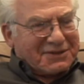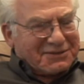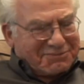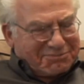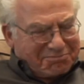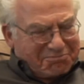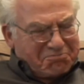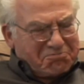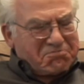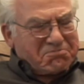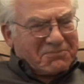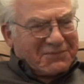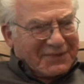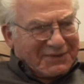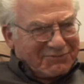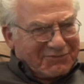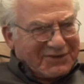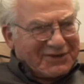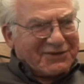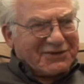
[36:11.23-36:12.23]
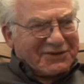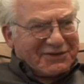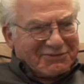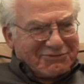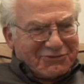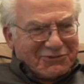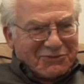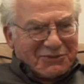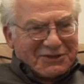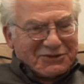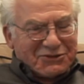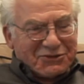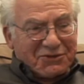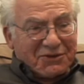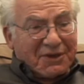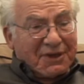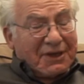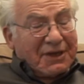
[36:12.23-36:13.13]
Very, very influential. Very influential. Yes.